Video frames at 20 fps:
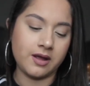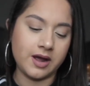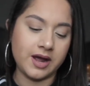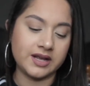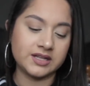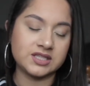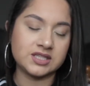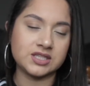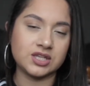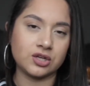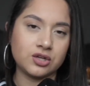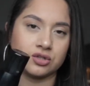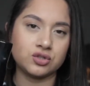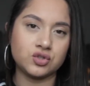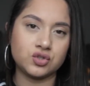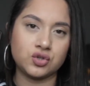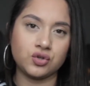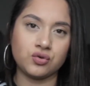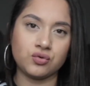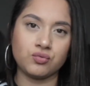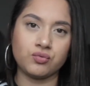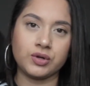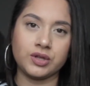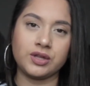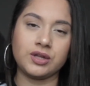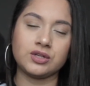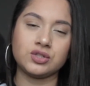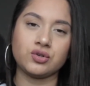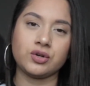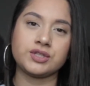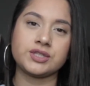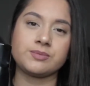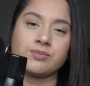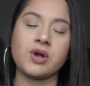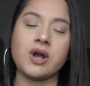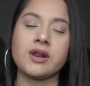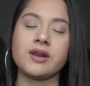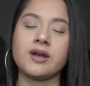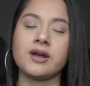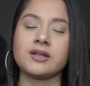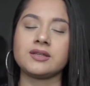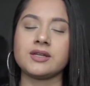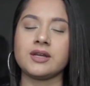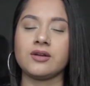I still do really enjoy this product.